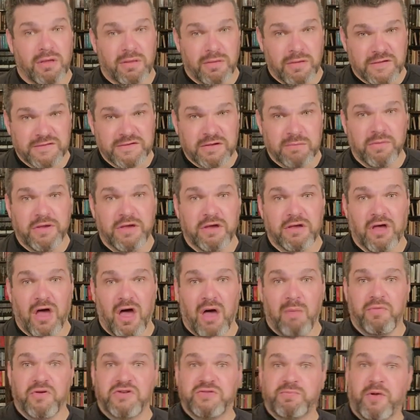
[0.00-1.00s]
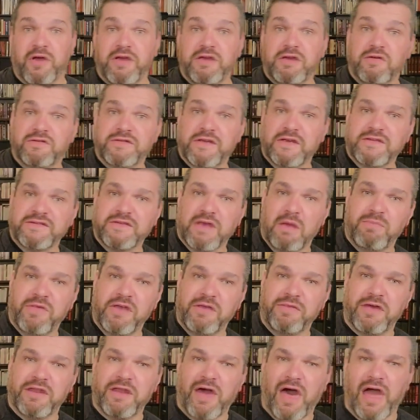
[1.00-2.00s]
This can be accomplished by using
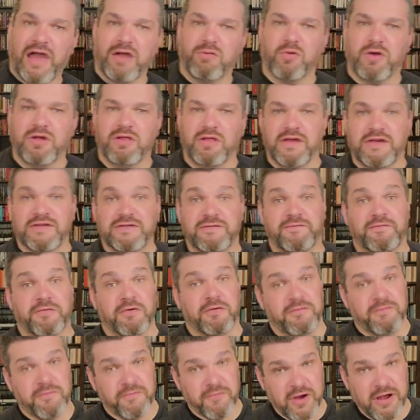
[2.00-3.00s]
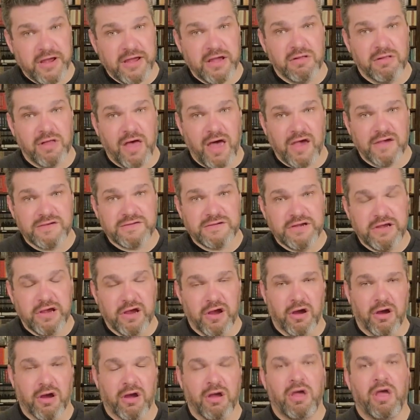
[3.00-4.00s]
something that I released for free last
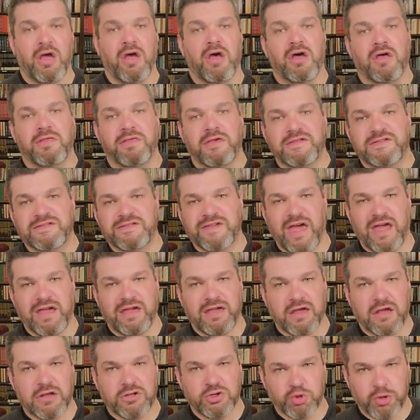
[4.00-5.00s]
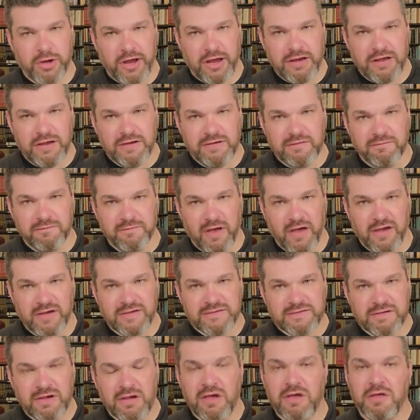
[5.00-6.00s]
year, the psychic training
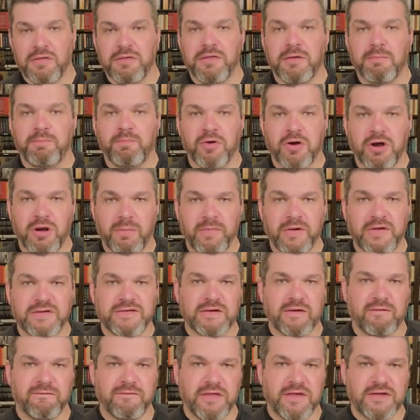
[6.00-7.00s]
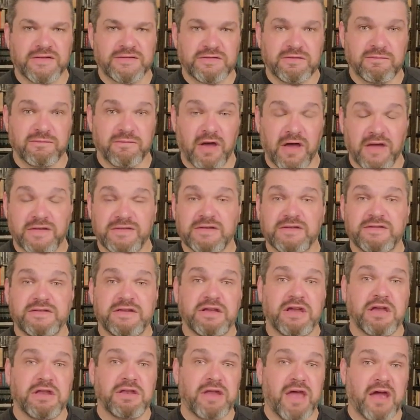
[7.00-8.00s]
device. The purpose of this device is
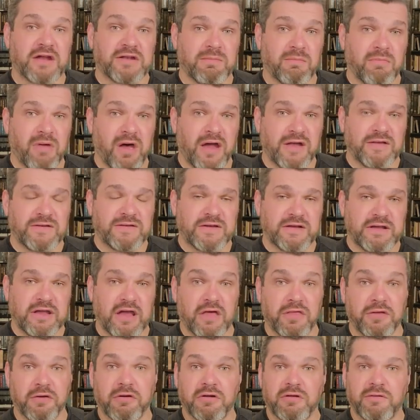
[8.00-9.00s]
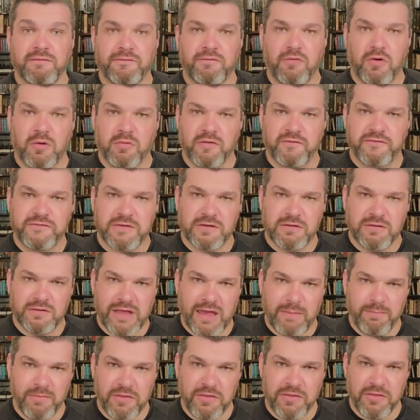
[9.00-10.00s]
to connect minds together in a form of
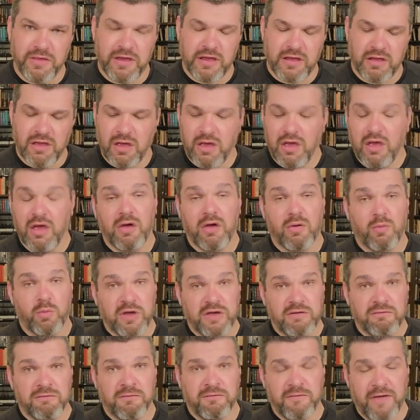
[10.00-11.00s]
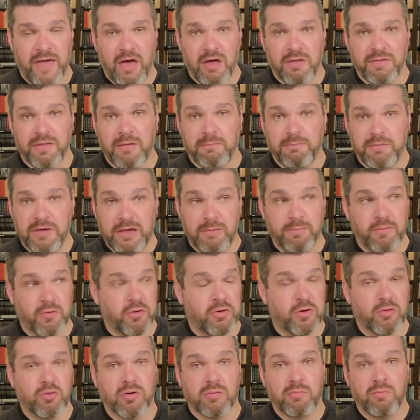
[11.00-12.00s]
telepathy. We've found that people
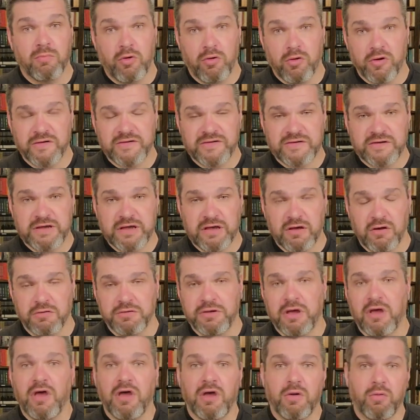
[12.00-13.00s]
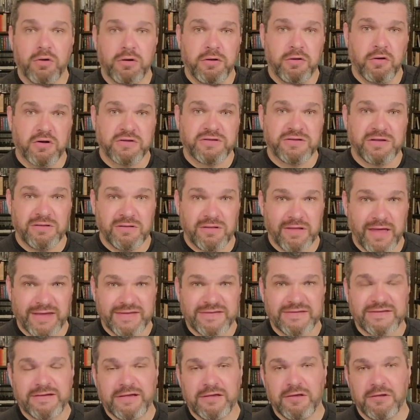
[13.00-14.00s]
who are more skilled when hooked to
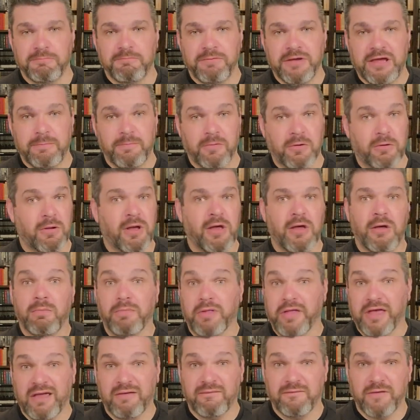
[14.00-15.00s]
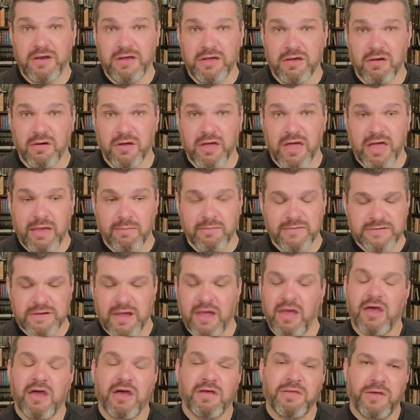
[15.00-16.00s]
less skilled people playing video games,
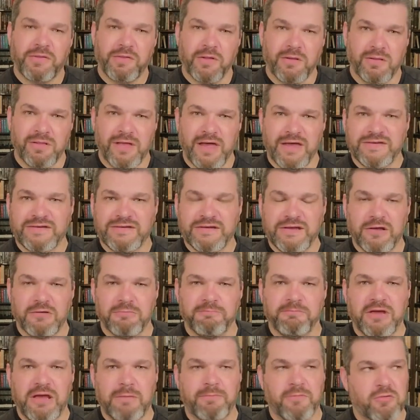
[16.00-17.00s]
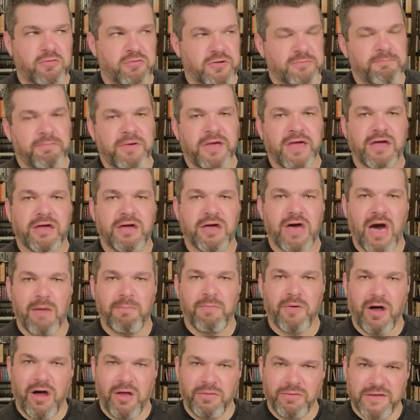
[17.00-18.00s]
that the less skilled people would pick
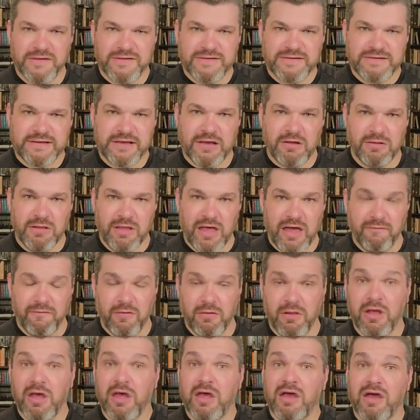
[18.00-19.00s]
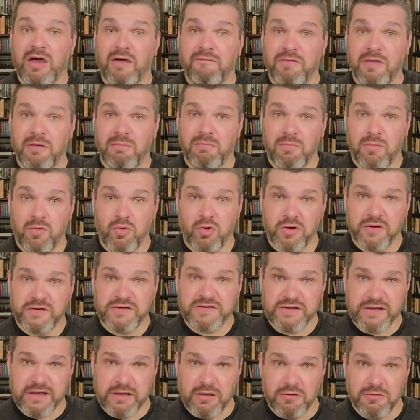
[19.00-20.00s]
up on the skill level of the more
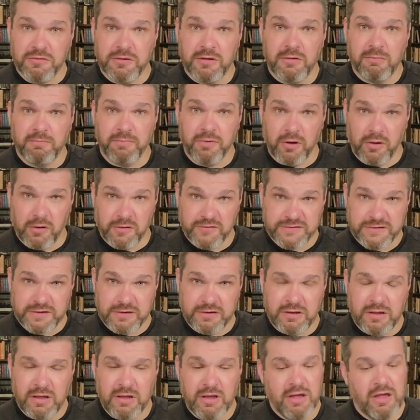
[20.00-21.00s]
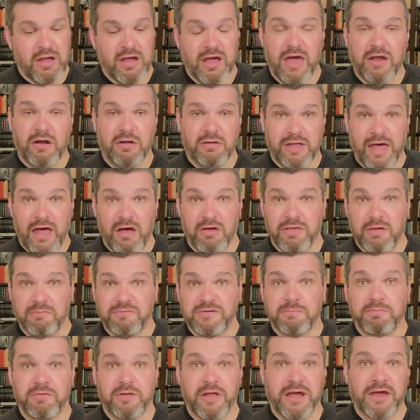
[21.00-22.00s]
skilled person and allow them
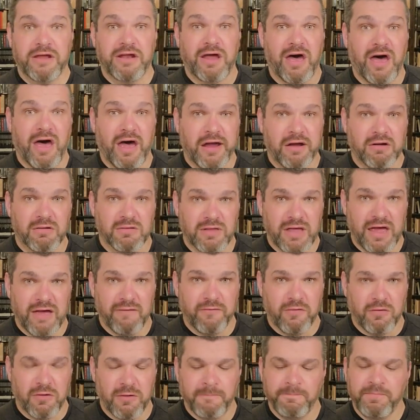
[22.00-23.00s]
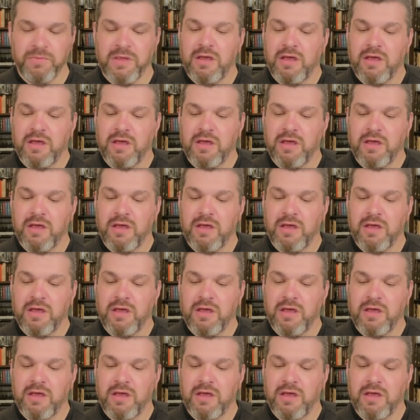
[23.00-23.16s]
to play at a higher level.